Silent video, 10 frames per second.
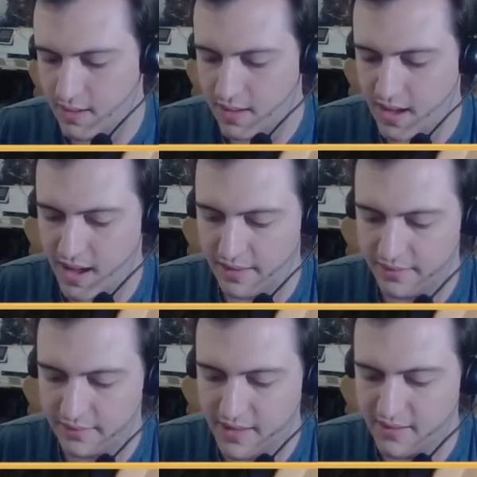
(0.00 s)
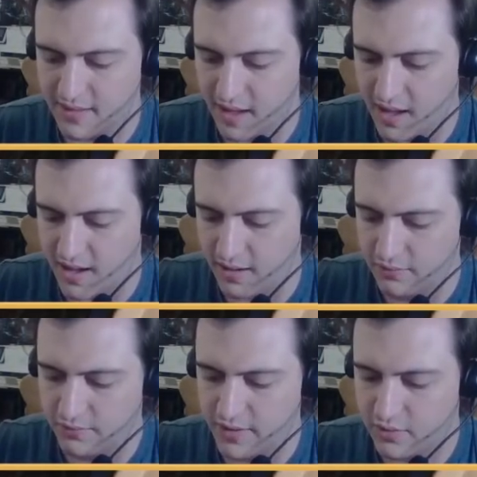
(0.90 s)
And these are
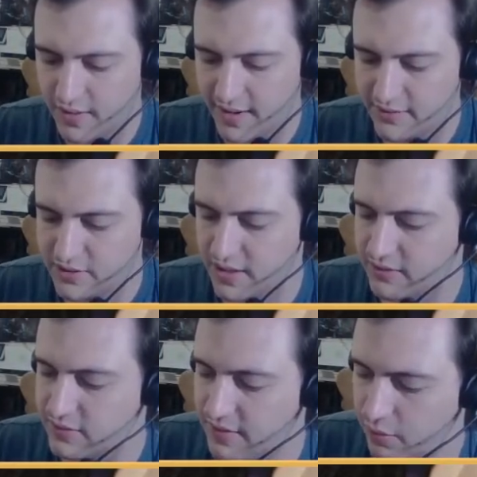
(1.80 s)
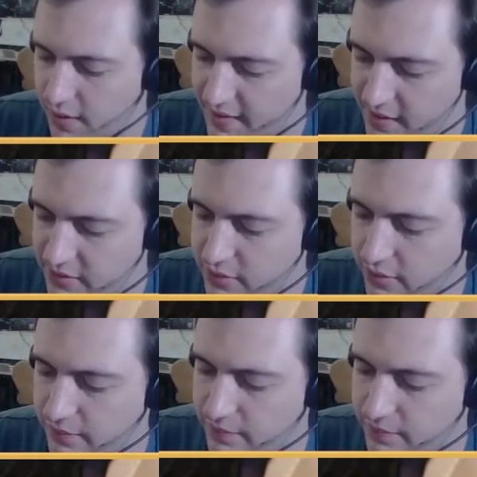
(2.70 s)
really quite actually nice because they're all identical,